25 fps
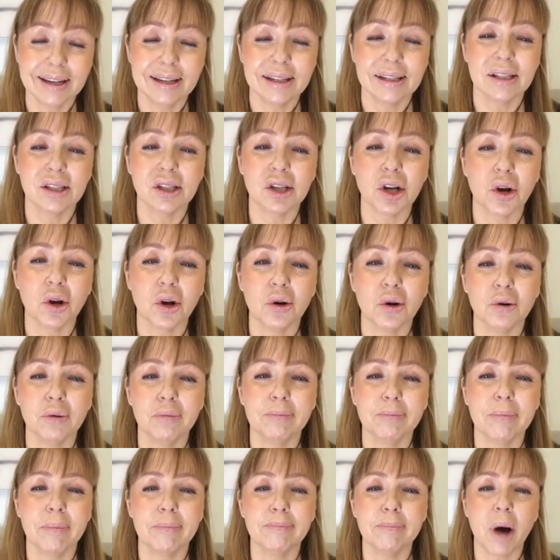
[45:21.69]
So
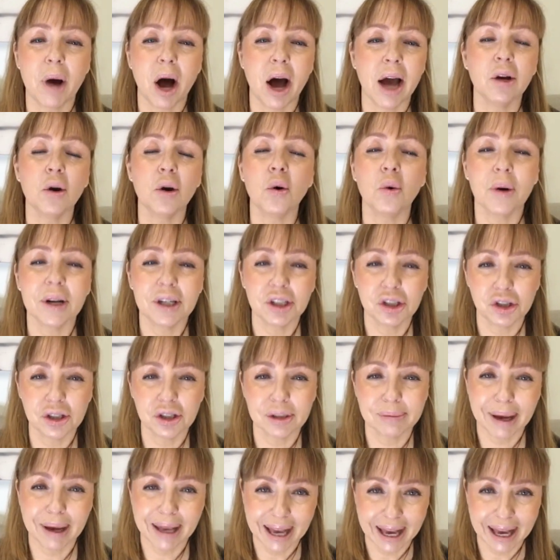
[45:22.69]
I always use my